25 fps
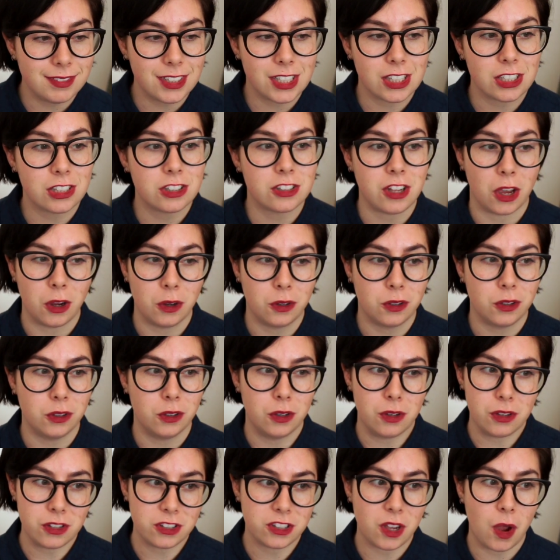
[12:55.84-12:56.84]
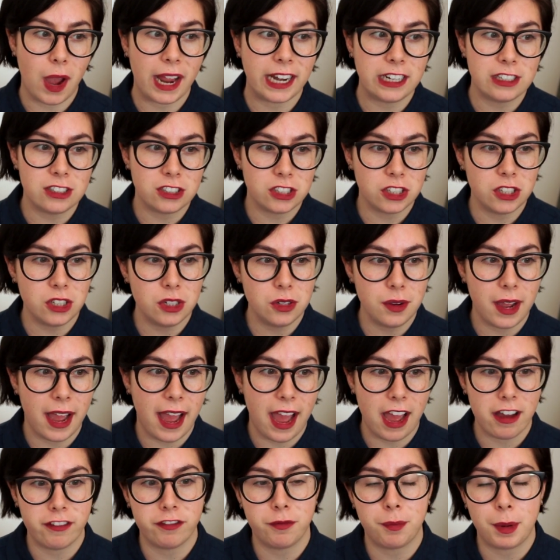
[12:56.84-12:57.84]
so cool. So I do
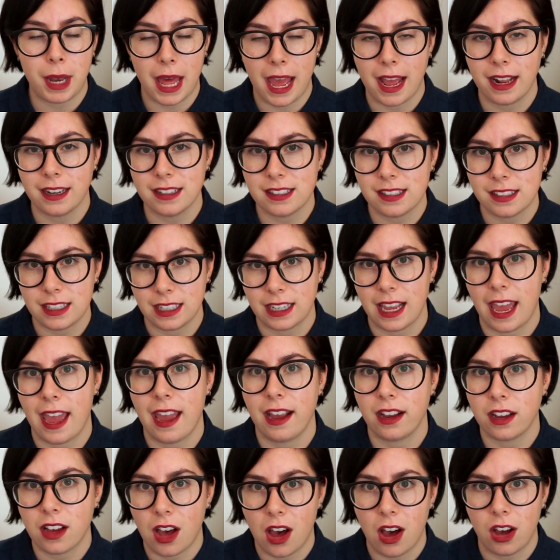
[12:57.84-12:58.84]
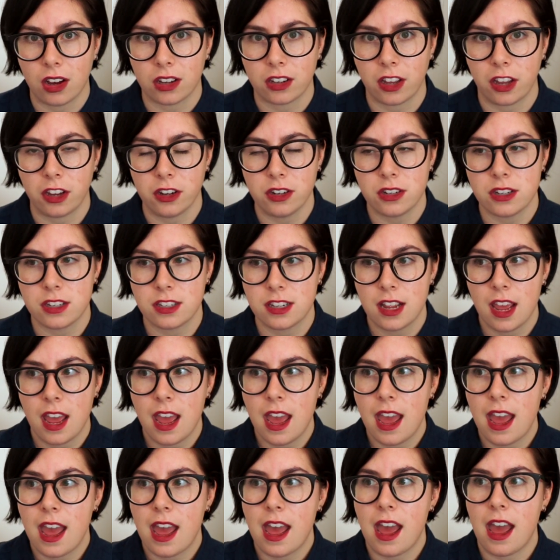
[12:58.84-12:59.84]
have plans to get a car coat.
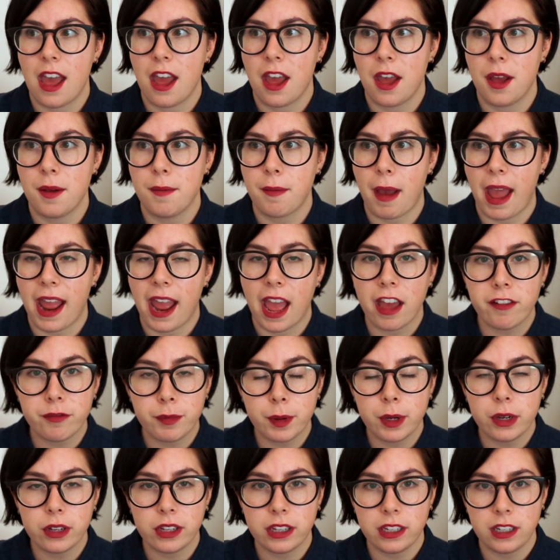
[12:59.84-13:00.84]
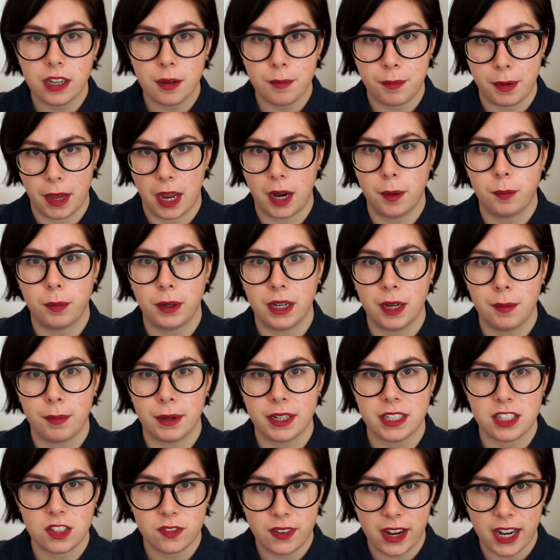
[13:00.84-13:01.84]
I have been looking at Burberry,
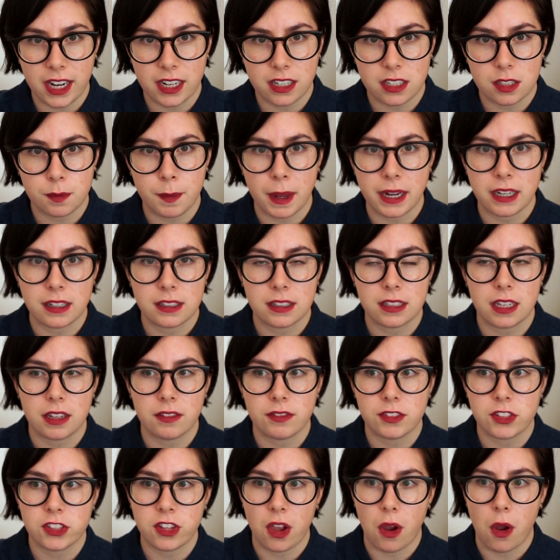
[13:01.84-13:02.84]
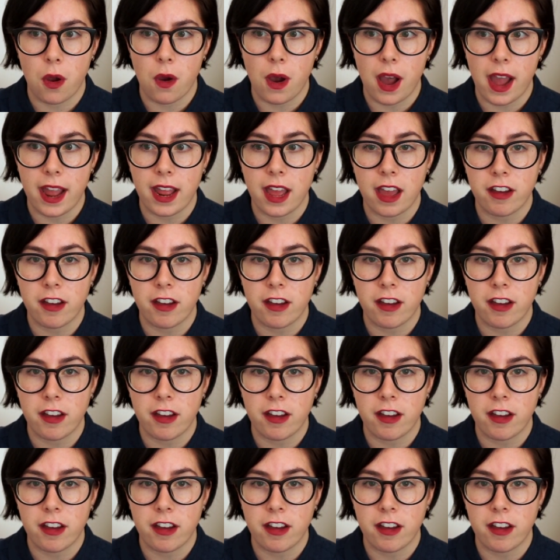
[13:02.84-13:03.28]
but it's very expensive, so I